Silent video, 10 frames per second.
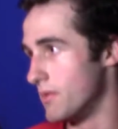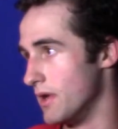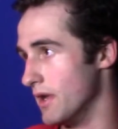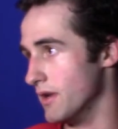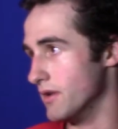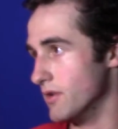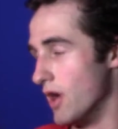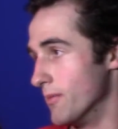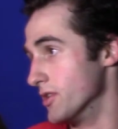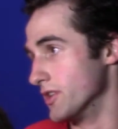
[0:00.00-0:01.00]
And you know,
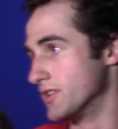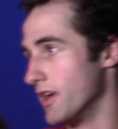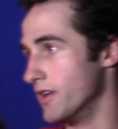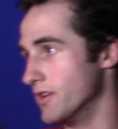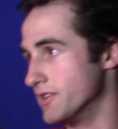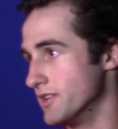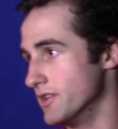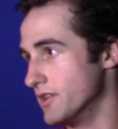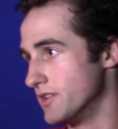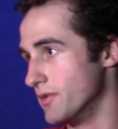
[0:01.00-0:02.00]
I'm really excited to
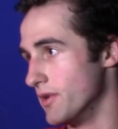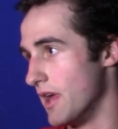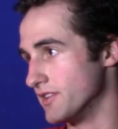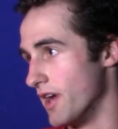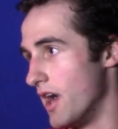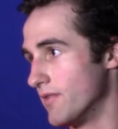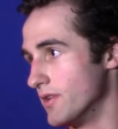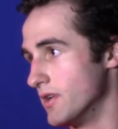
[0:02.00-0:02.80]
see what he has to offer.